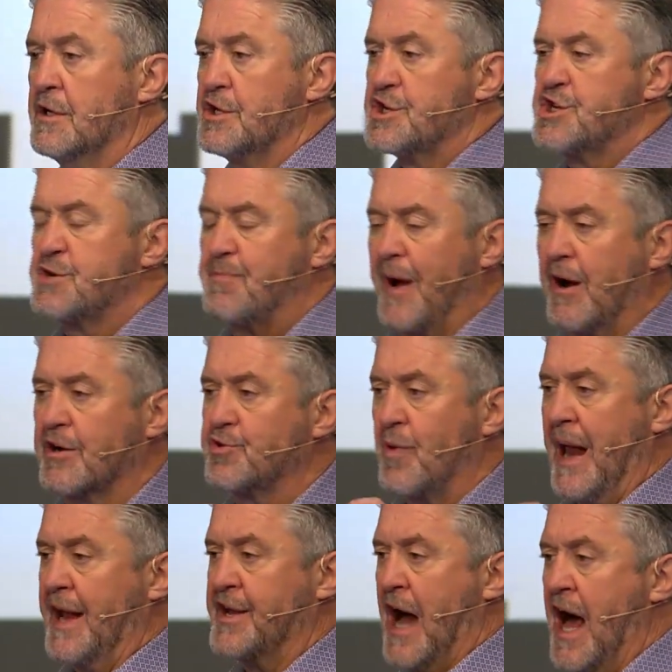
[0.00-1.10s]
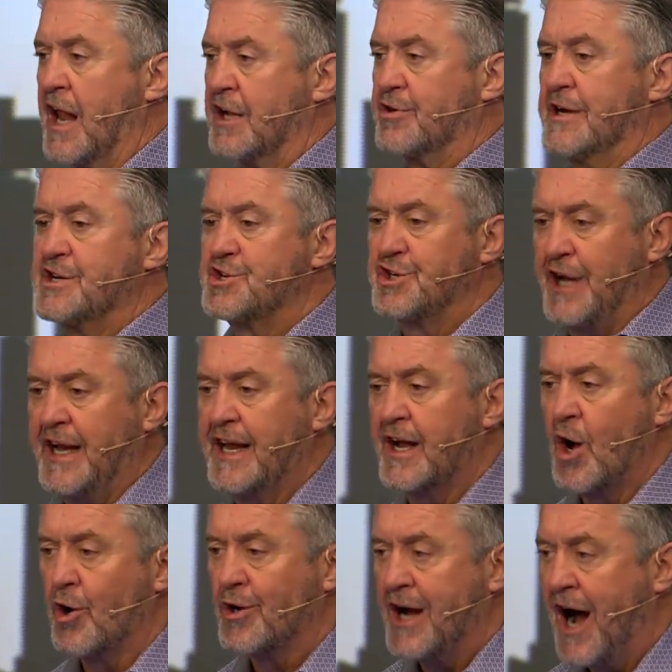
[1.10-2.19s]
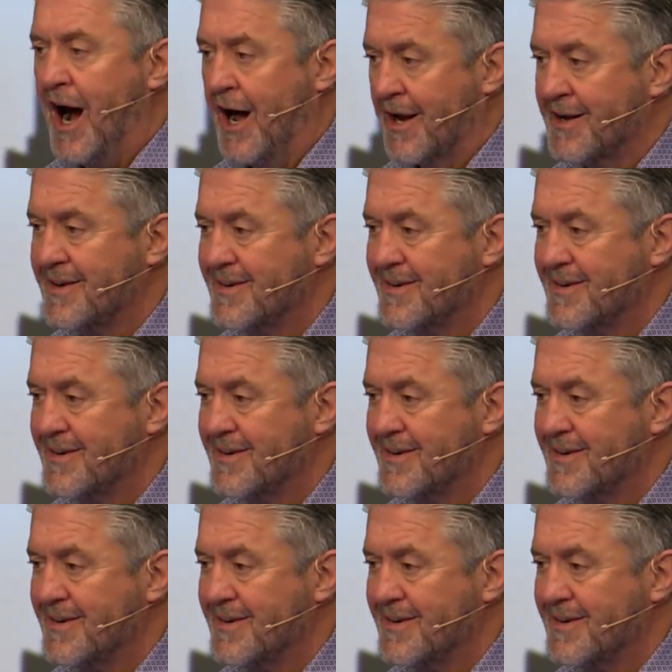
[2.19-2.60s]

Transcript: Spiritual idolatry is cheating on God.